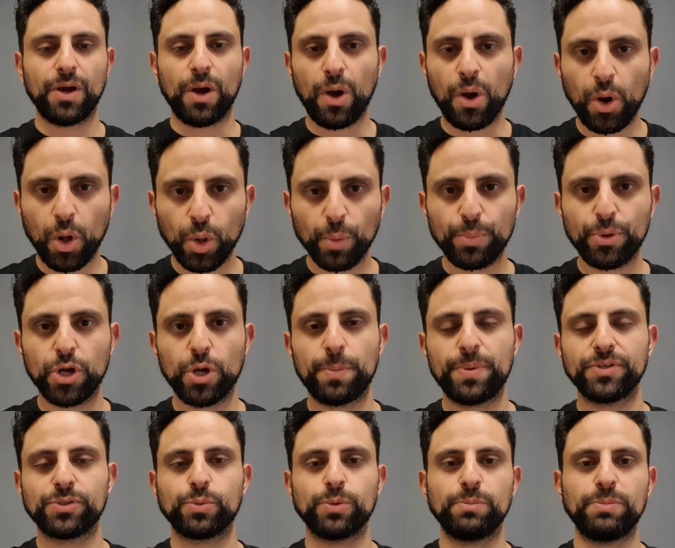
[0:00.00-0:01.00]
the whole
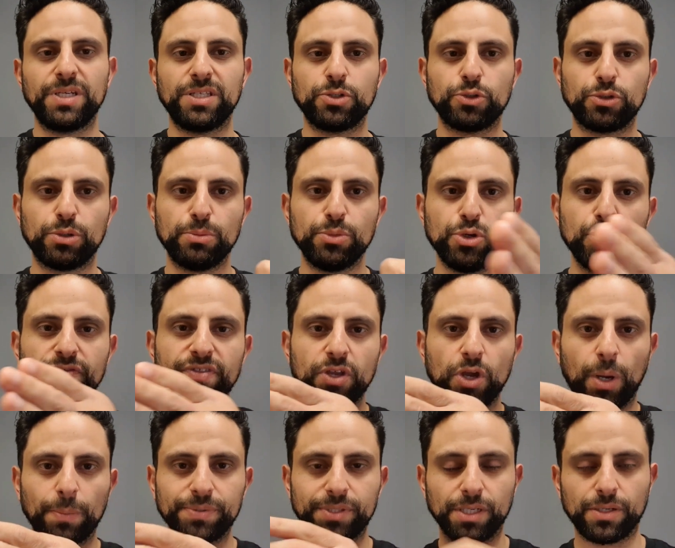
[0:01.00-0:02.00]
purpose would be to remove
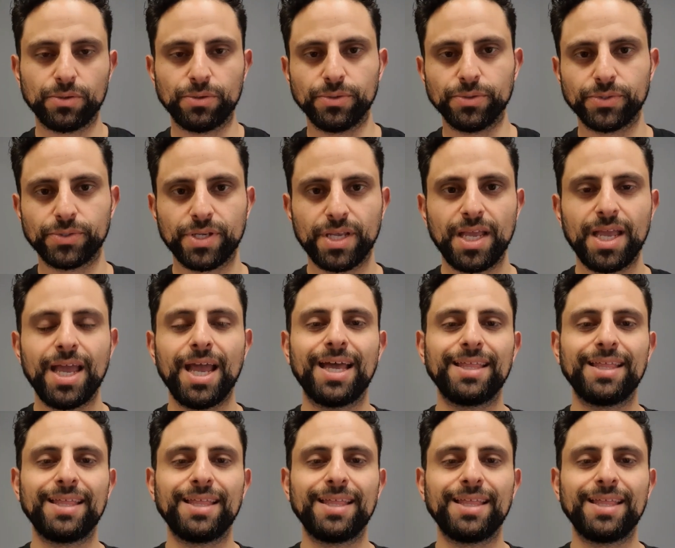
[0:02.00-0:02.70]
the obstacles